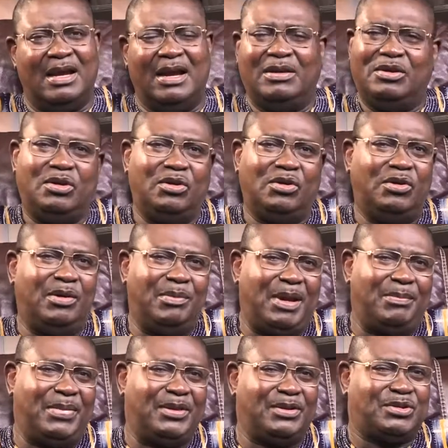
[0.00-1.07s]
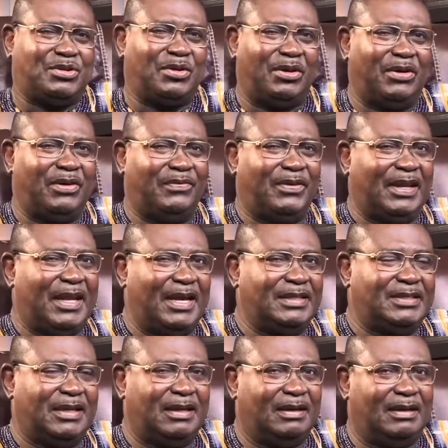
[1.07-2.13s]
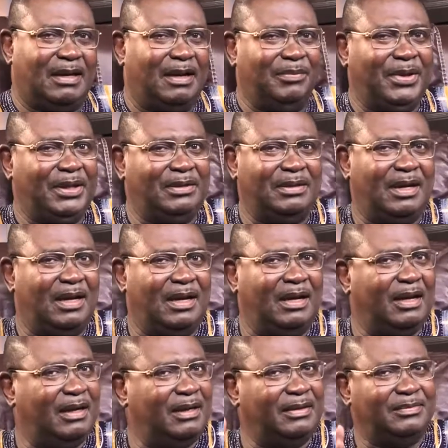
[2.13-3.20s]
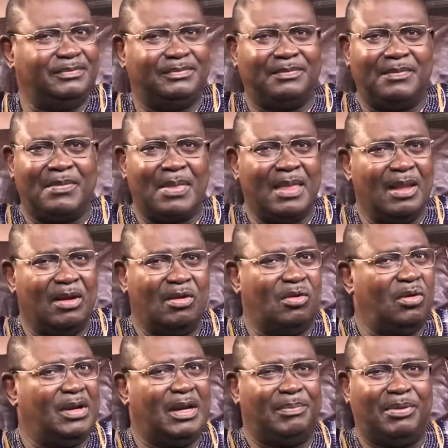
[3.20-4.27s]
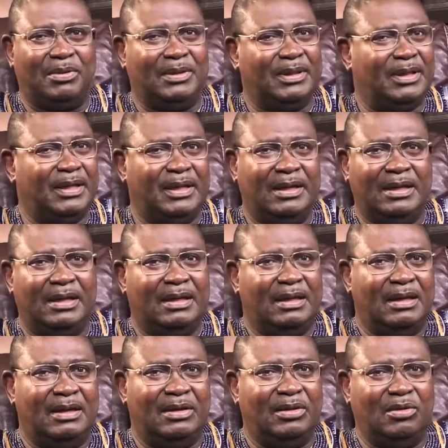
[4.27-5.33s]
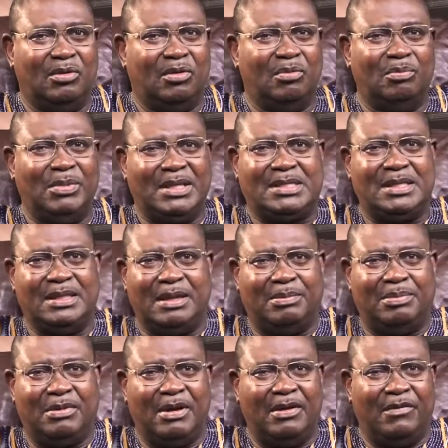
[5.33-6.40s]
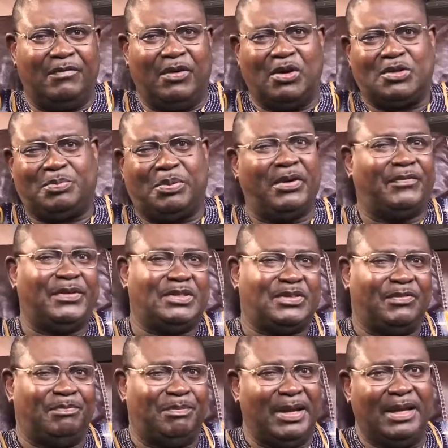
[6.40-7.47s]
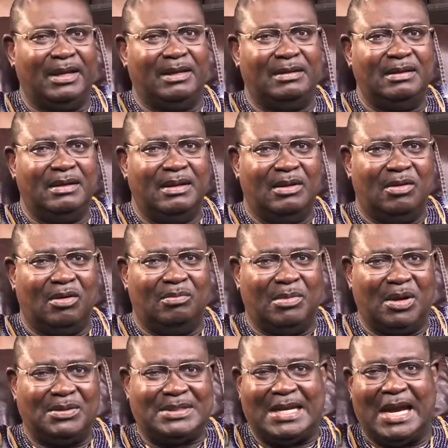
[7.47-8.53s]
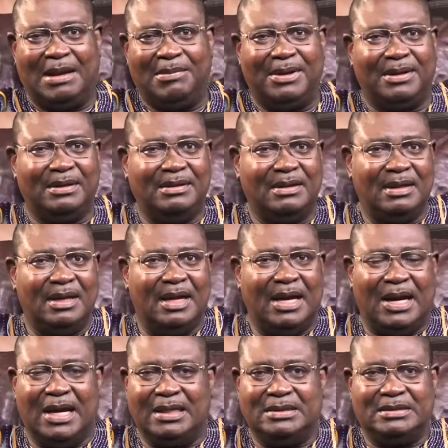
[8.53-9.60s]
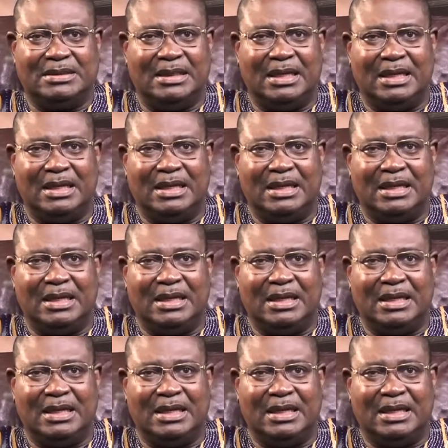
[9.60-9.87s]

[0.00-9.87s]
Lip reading: You remember the story of Elijah? Going up on the, meeting the false prophets of Baal on Mount Carmel, and